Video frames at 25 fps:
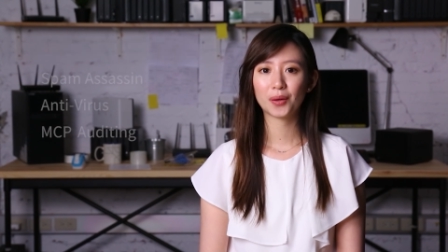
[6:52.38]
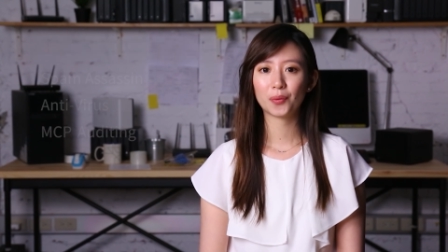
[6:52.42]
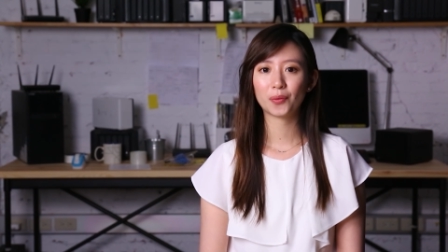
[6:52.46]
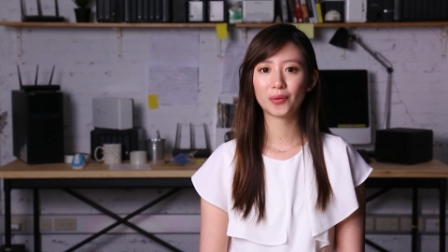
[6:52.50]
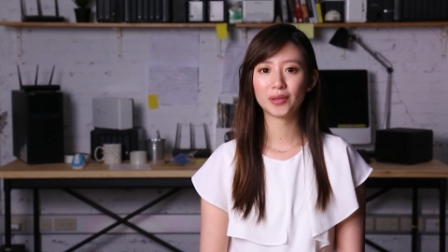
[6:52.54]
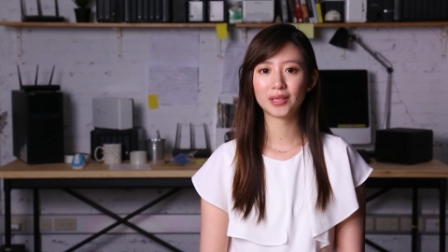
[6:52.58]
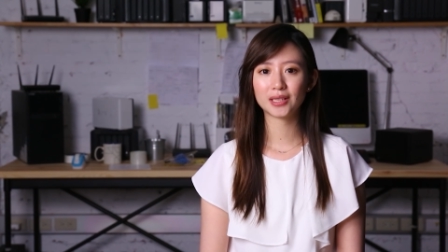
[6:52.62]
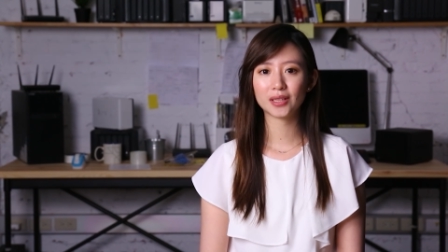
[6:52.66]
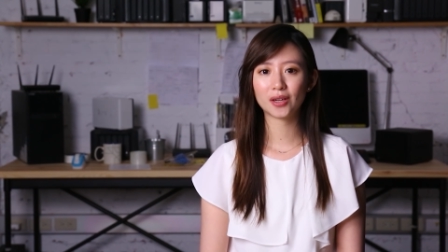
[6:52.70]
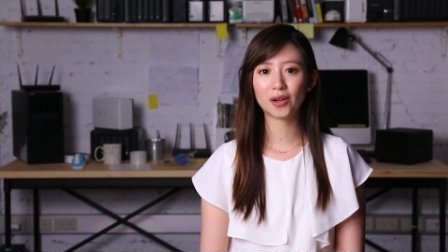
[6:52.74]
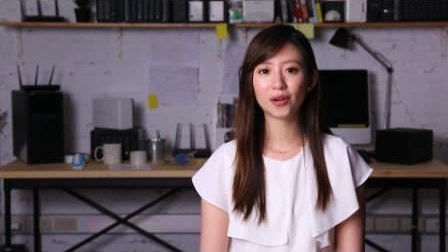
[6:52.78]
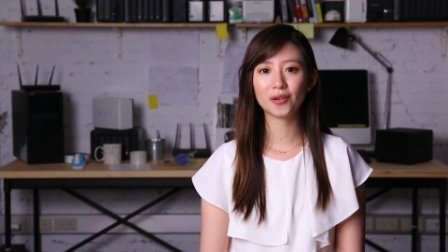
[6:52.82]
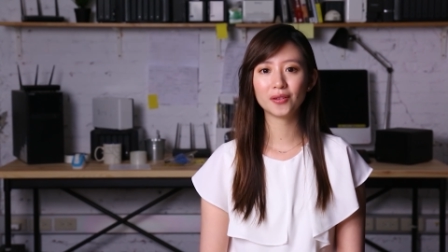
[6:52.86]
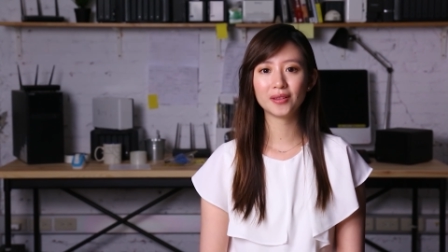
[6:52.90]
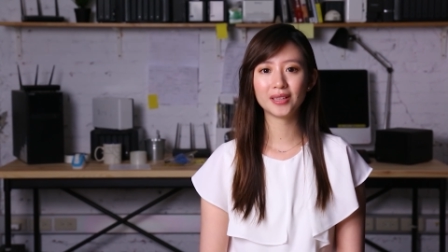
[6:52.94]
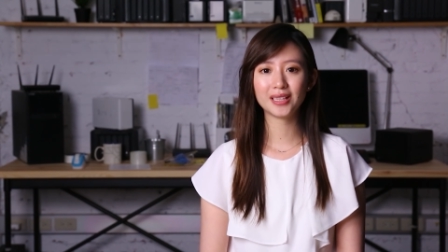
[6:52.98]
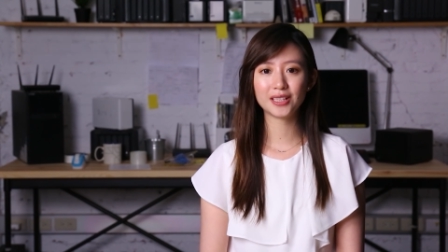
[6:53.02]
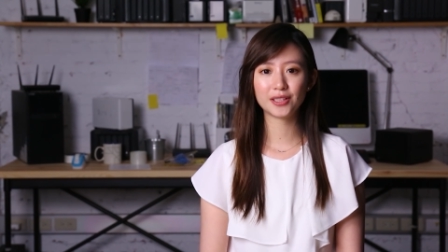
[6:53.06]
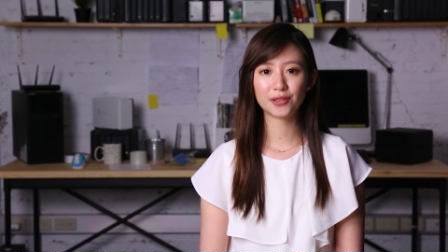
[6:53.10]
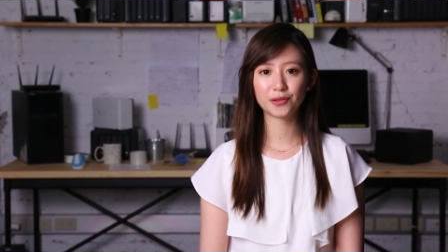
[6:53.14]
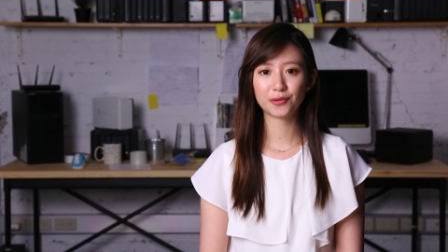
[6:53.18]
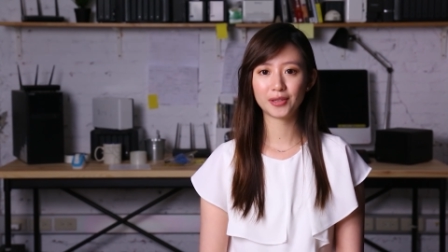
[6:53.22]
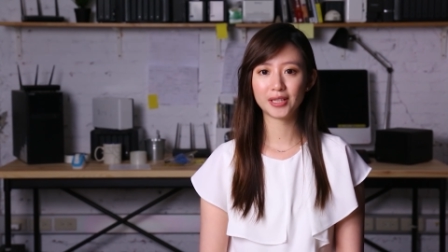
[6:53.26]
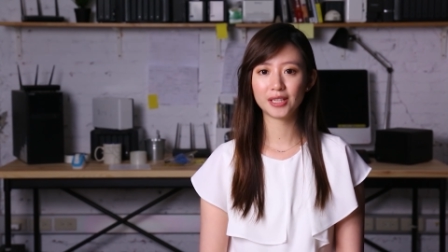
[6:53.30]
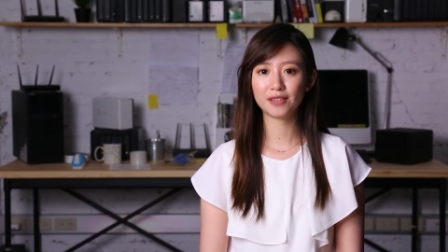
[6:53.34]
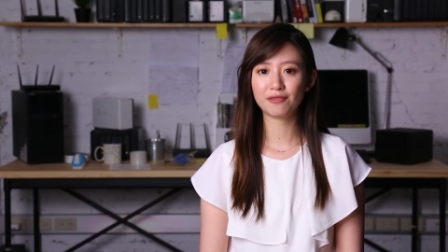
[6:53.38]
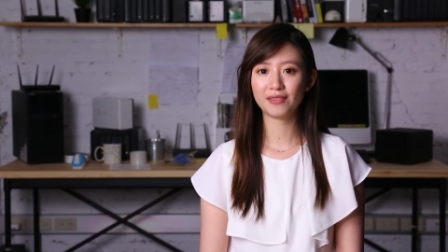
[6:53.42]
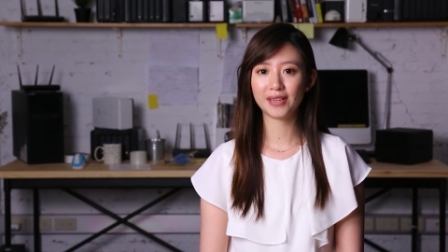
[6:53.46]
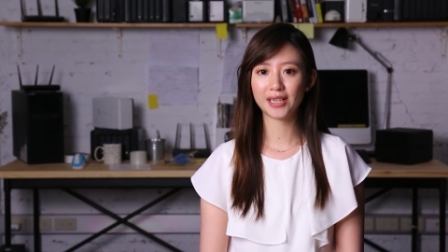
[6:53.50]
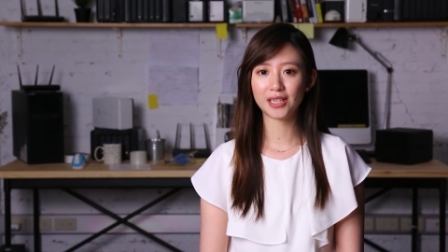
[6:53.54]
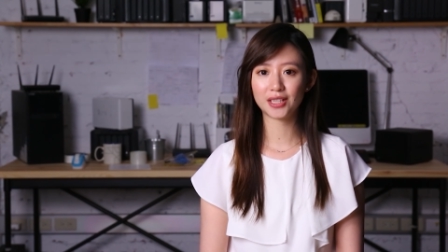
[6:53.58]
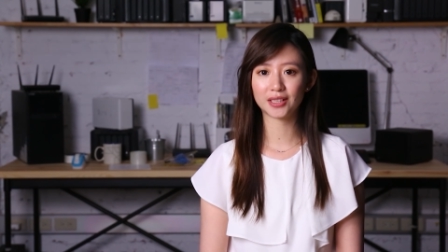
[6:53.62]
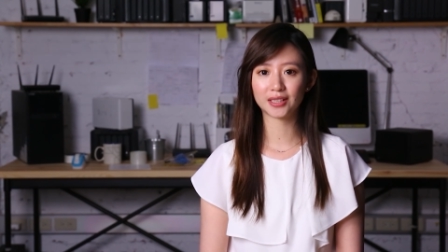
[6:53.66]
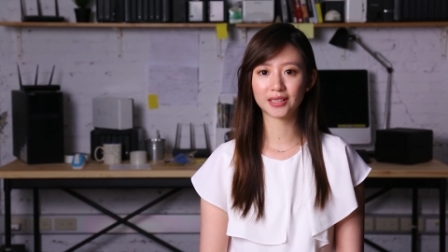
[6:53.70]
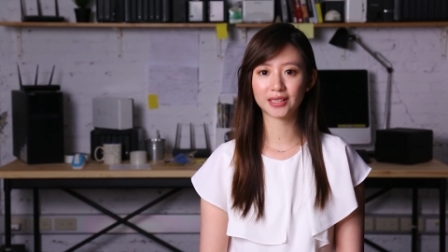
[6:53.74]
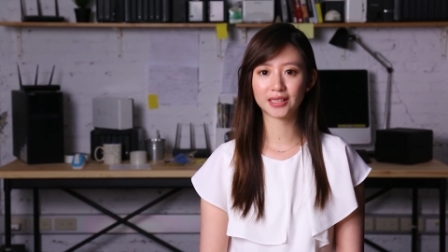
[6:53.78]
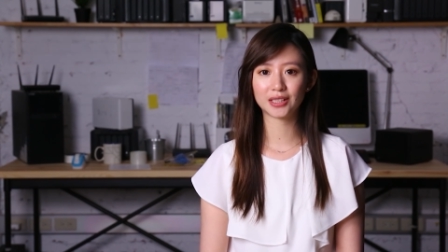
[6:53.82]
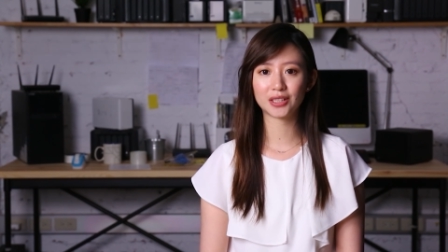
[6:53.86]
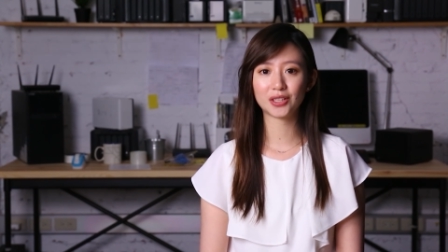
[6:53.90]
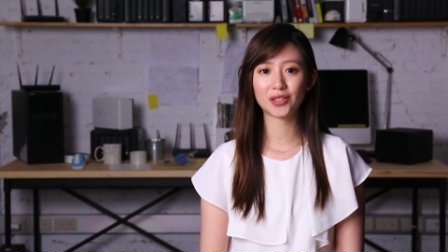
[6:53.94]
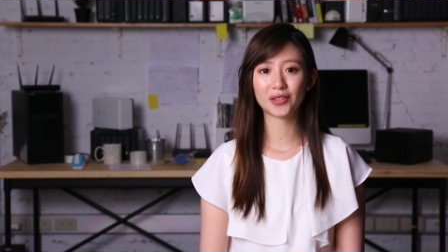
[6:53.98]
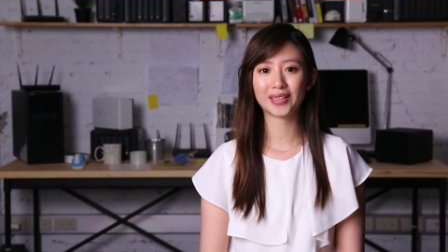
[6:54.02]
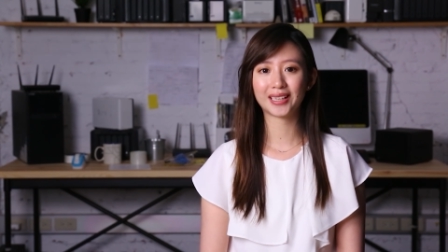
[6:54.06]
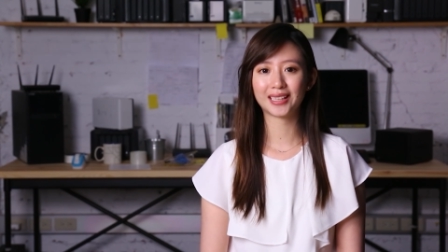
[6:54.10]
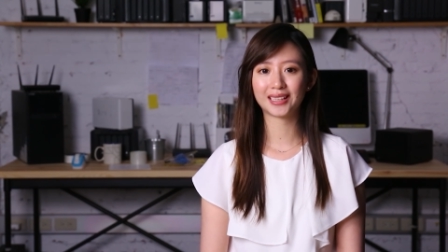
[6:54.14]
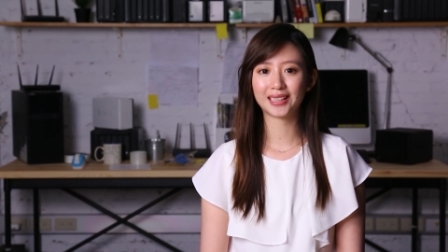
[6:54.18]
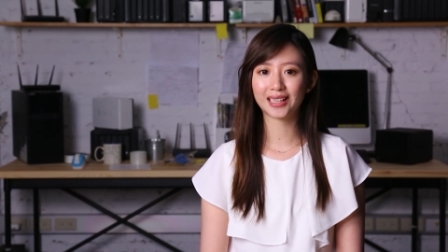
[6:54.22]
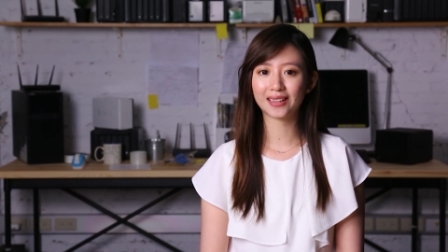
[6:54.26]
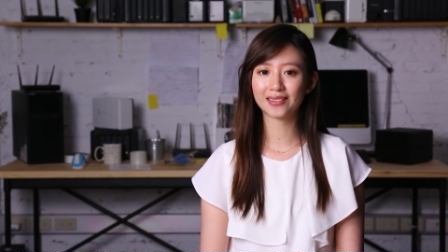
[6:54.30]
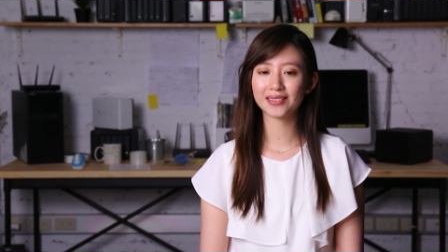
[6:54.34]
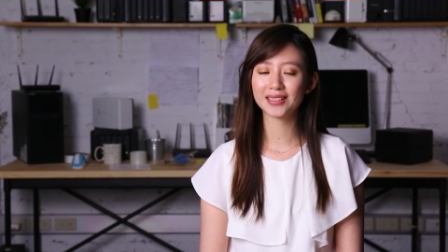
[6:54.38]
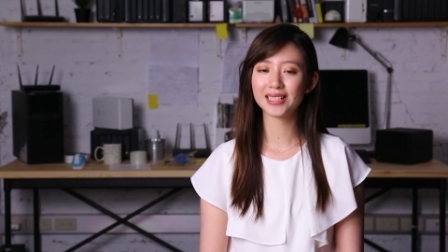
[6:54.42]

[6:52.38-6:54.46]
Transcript: With all these three features, you can now